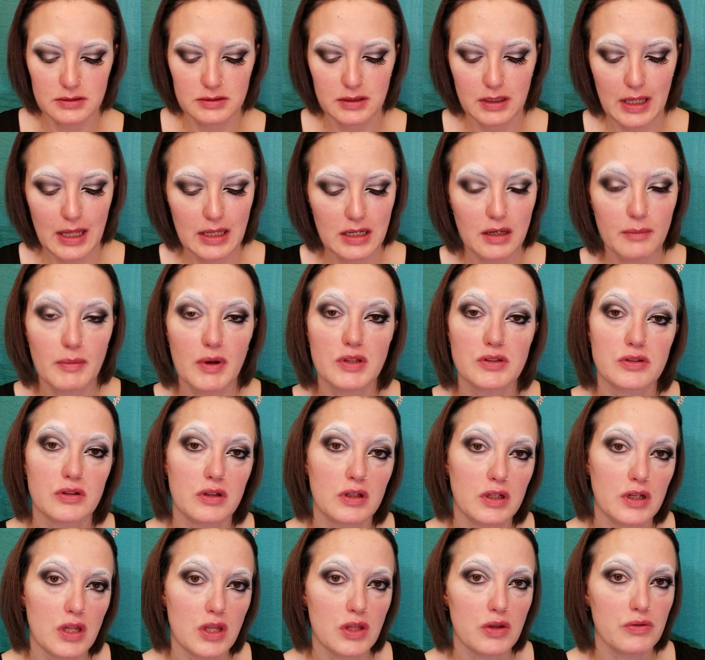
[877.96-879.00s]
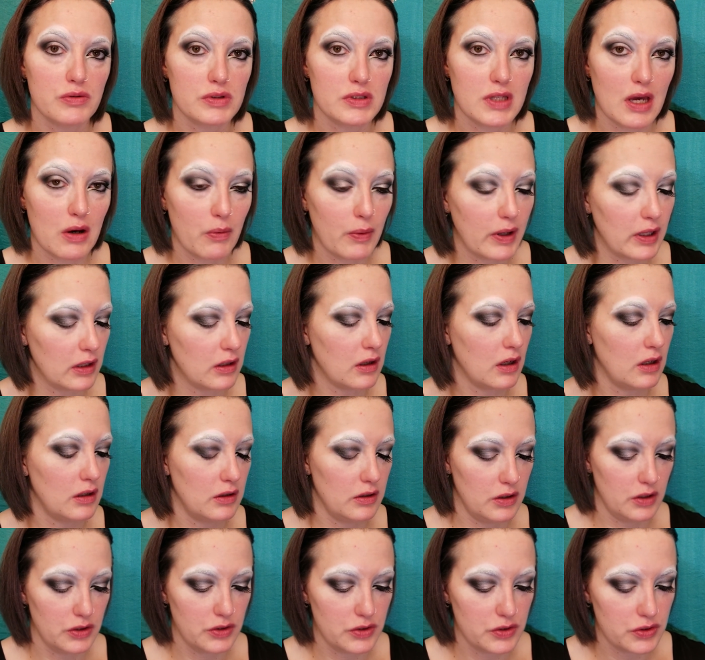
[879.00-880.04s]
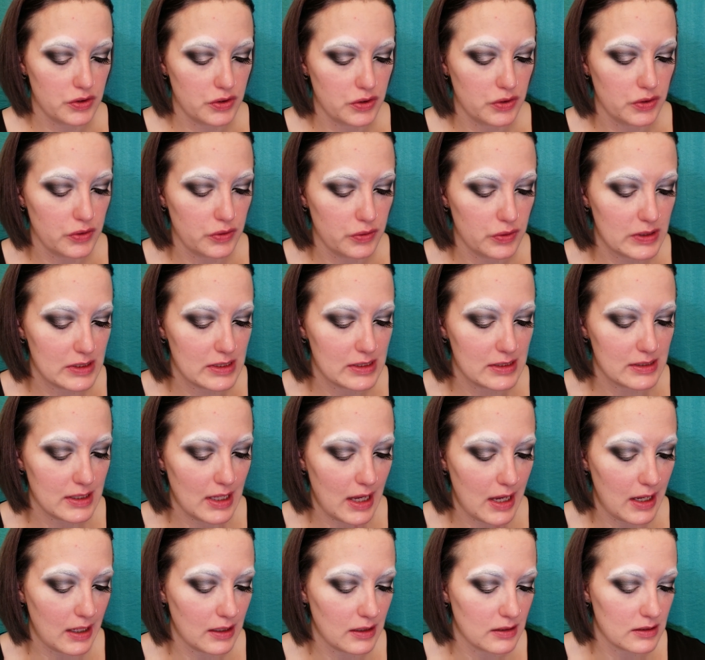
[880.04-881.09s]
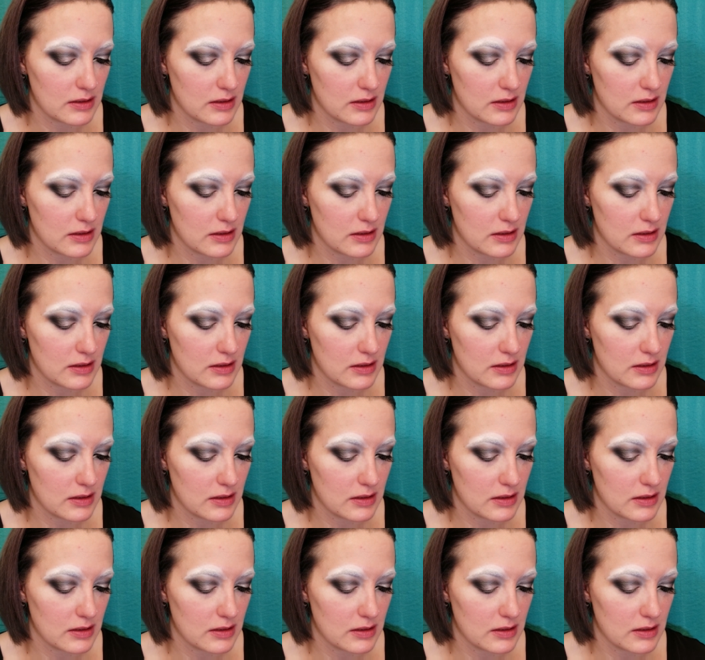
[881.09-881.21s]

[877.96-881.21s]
And I'm also going to use that white color to set